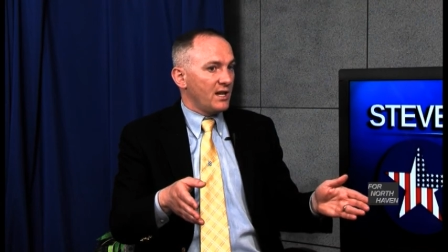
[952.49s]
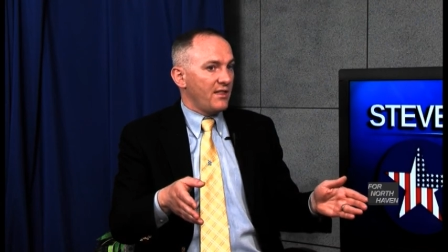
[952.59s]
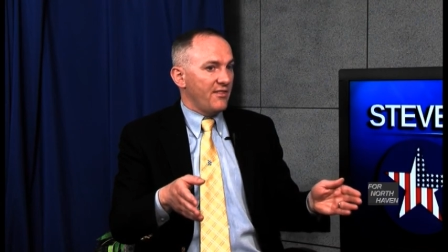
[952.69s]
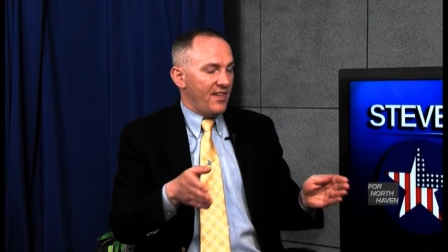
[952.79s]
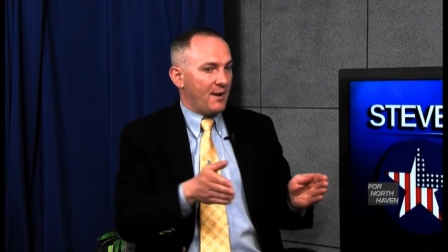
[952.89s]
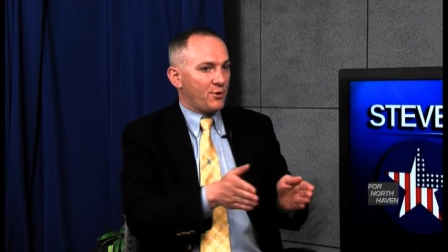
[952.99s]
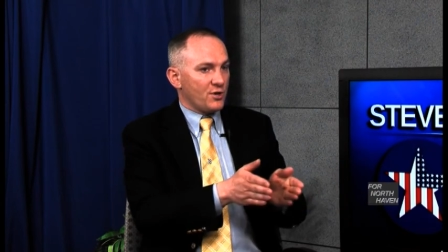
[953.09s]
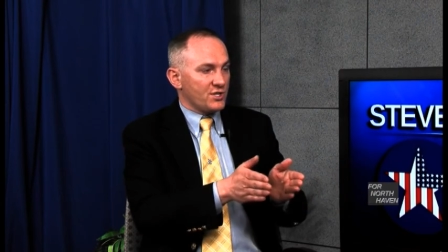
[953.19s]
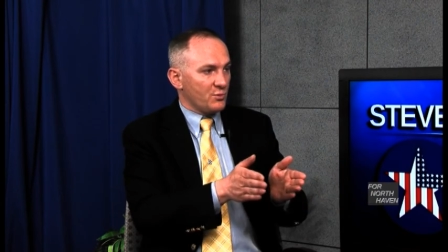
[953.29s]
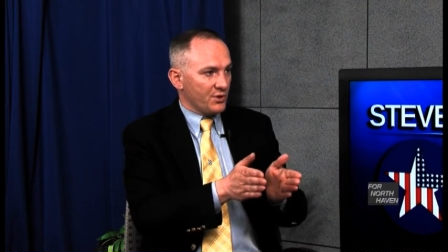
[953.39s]
That
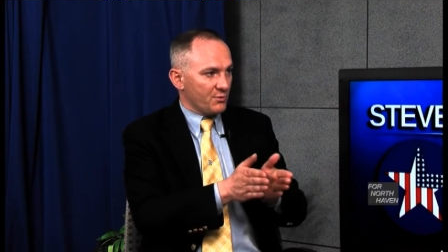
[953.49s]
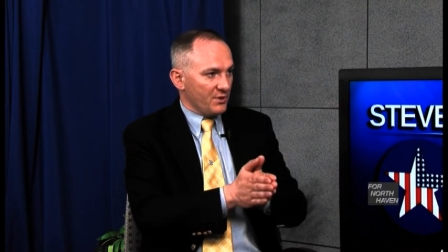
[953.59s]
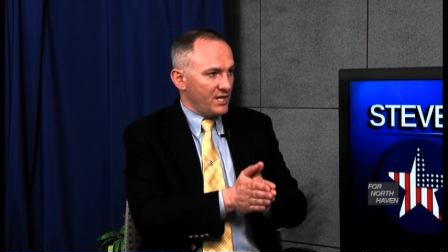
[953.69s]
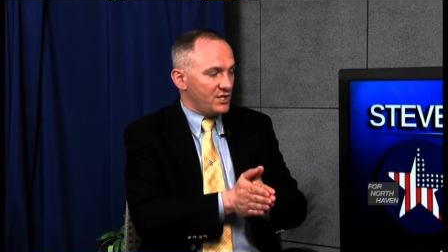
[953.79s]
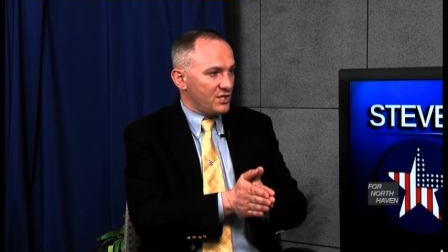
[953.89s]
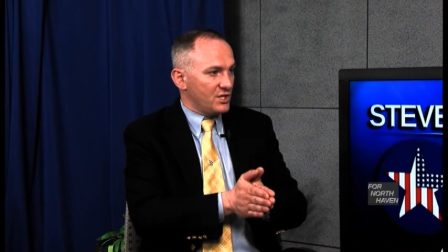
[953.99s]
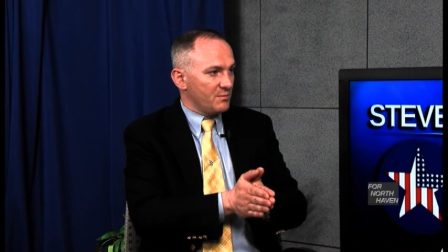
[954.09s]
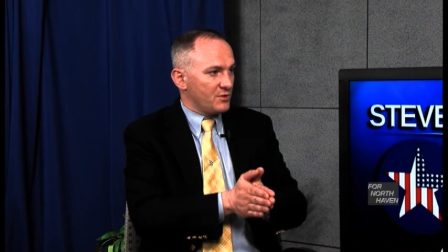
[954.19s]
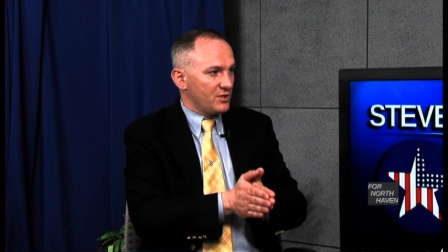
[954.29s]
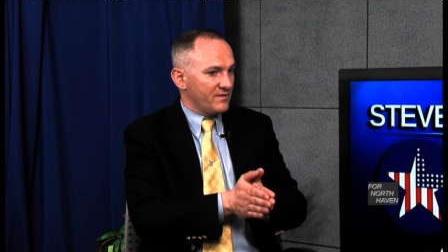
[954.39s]
person with a relationship
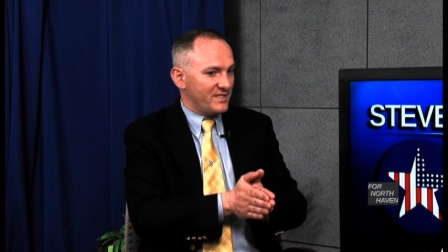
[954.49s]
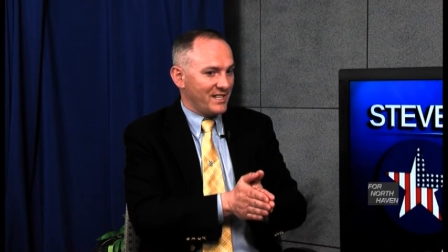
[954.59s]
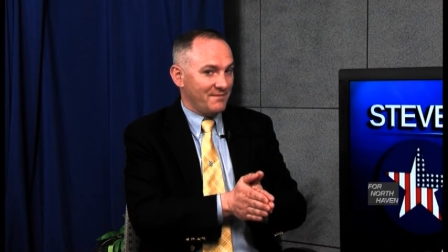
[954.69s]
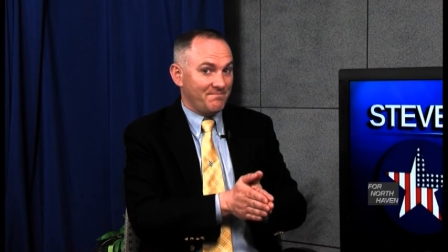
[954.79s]
should have said,